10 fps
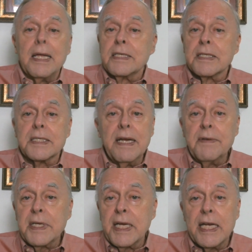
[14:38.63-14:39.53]
This is
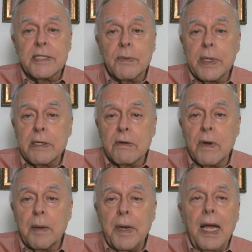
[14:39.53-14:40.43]
never the case when we
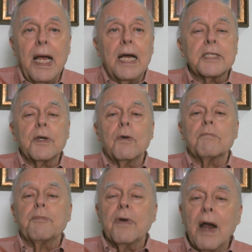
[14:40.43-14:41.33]
grew up.
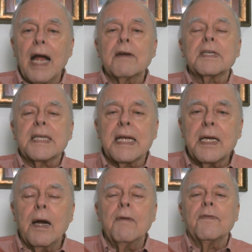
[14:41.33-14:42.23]
So progress can
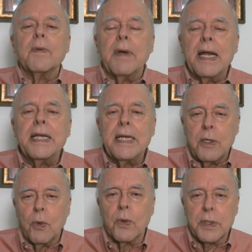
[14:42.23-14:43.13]
come from any
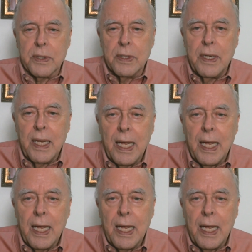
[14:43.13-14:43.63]
quarter.